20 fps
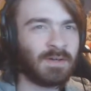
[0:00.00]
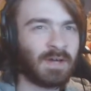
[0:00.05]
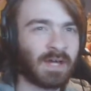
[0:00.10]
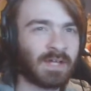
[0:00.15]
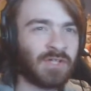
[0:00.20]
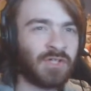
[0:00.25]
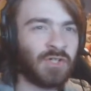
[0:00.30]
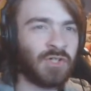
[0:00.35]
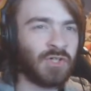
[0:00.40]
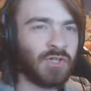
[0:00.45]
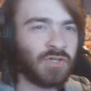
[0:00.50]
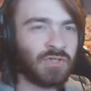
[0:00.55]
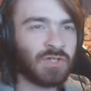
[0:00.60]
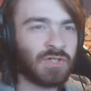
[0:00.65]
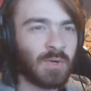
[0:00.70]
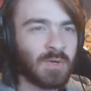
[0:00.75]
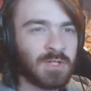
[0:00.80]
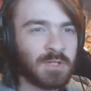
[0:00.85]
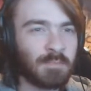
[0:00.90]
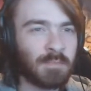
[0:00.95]
I could
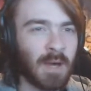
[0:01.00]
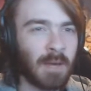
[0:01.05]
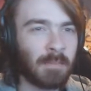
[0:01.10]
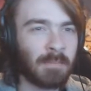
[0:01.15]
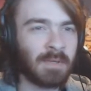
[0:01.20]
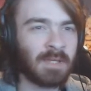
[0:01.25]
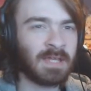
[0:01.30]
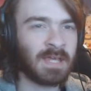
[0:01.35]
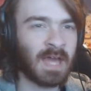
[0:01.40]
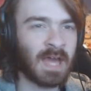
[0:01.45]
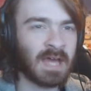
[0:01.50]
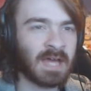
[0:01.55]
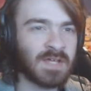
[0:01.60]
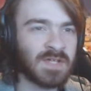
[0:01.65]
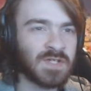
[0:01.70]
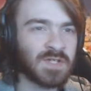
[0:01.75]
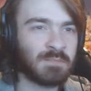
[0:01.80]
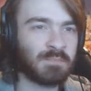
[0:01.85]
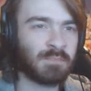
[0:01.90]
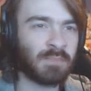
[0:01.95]
go into Papa,
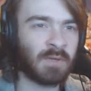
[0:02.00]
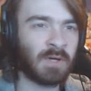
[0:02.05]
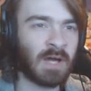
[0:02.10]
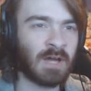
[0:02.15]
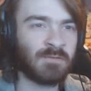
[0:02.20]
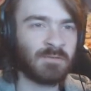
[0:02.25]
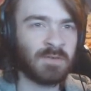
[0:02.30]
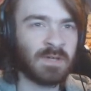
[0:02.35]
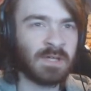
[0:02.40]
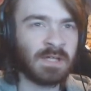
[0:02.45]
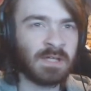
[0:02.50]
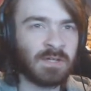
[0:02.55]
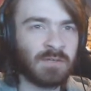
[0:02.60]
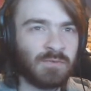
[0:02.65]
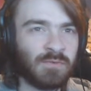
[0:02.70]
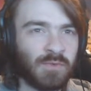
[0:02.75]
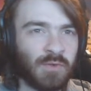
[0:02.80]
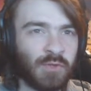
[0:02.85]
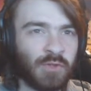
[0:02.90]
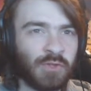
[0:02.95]
yes, but I think
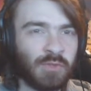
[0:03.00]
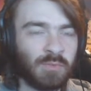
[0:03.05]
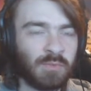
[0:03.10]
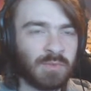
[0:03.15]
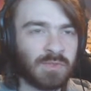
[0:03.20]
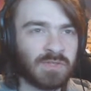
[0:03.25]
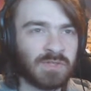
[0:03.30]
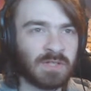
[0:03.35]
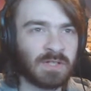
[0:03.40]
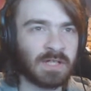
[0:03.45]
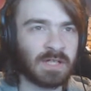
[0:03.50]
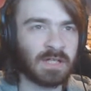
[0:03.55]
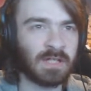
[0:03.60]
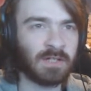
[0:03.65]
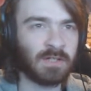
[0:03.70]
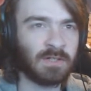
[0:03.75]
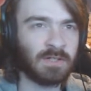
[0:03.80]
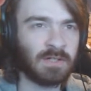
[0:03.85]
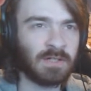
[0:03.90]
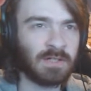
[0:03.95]
Confusion will still
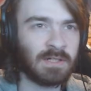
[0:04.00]
kill.